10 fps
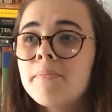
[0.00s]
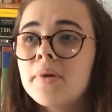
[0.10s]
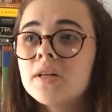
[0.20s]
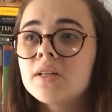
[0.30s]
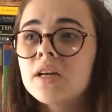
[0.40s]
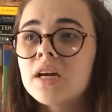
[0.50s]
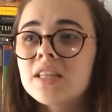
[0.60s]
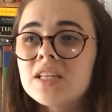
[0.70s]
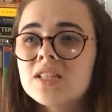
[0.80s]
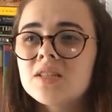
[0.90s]
But yeah,
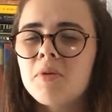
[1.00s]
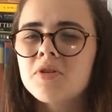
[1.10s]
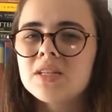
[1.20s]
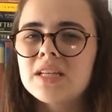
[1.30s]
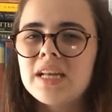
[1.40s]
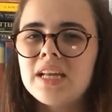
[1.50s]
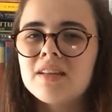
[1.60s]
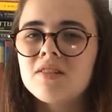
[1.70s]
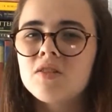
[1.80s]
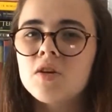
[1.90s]
that's
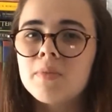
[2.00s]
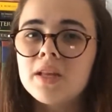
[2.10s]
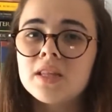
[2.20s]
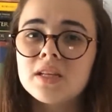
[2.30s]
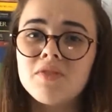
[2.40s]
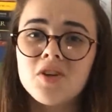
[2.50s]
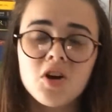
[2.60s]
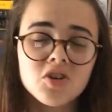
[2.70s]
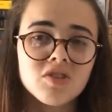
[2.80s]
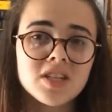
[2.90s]
supposedly could be the different
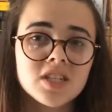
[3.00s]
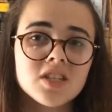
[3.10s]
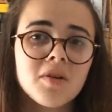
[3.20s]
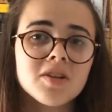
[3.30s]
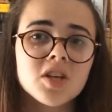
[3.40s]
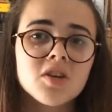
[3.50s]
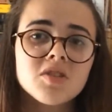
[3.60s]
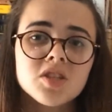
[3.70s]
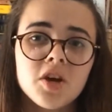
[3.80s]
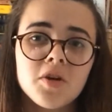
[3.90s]
countries it's going
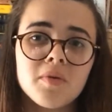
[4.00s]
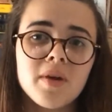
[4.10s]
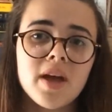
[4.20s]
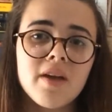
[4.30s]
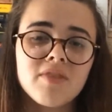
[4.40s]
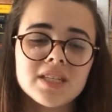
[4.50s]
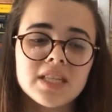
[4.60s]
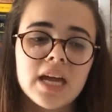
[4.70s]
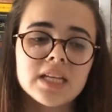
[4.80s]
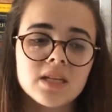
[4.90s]
to, so if that's
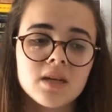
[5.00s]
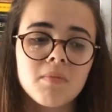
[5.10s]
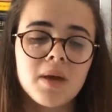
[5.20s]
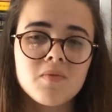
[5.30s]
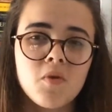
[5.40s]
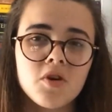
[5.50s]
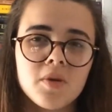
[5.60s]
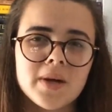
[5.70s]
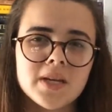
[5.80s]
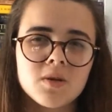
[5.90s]
the case then maybe we won't
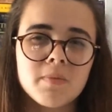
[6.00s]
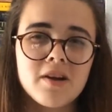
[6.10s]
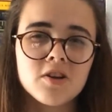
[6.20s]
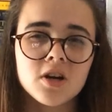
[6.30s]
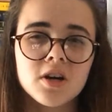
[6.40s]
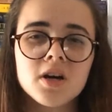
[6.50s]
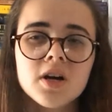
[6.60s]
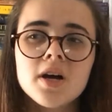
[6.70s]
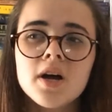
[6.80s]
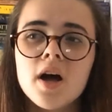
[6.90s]
go back to America.
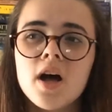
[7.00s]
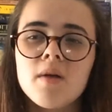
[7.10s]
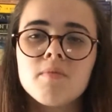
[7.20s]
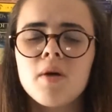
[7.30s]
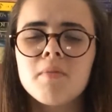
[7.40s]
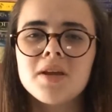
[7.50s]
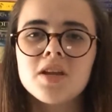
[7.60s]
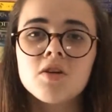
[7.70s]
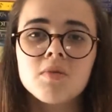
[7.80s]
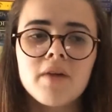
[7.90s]
But I mean,
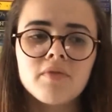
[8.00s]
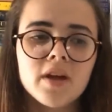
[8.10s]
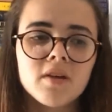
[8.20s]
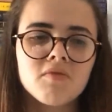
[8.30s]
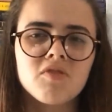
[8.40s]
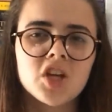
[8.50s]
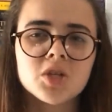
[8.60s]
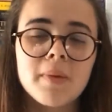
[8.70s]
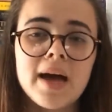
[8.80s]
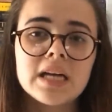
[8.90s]
it could have like
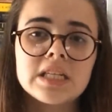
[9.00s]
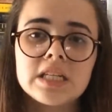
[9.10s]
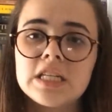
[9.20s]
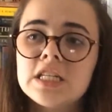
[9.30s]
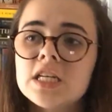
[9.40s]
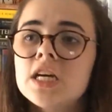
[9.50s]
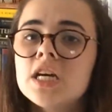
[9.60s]
flashbacks and